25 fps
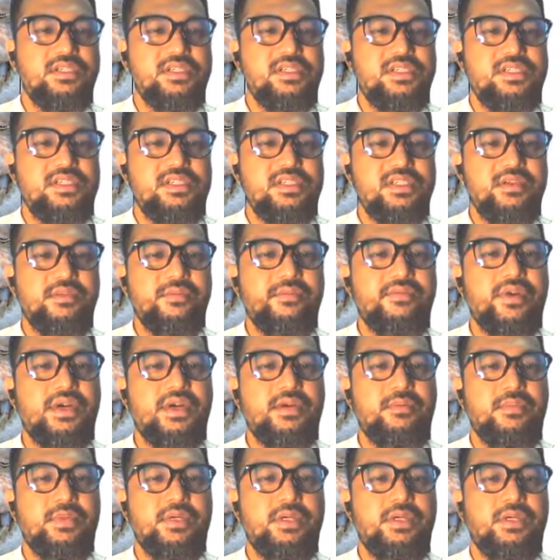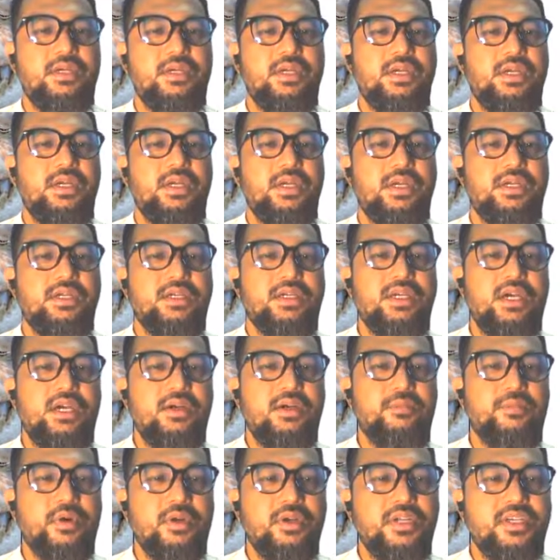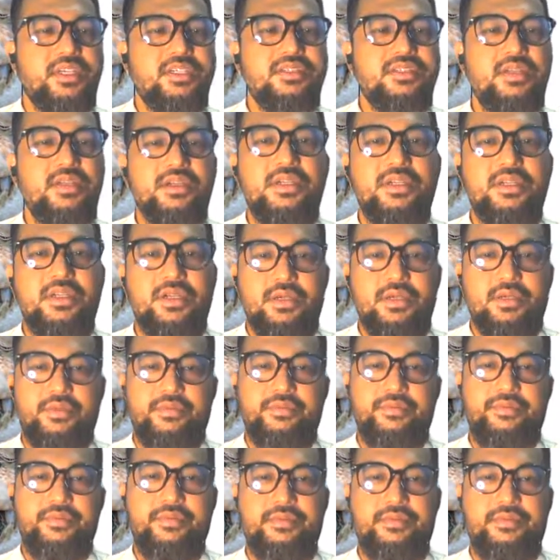shrimp farmer, the amount is not enough.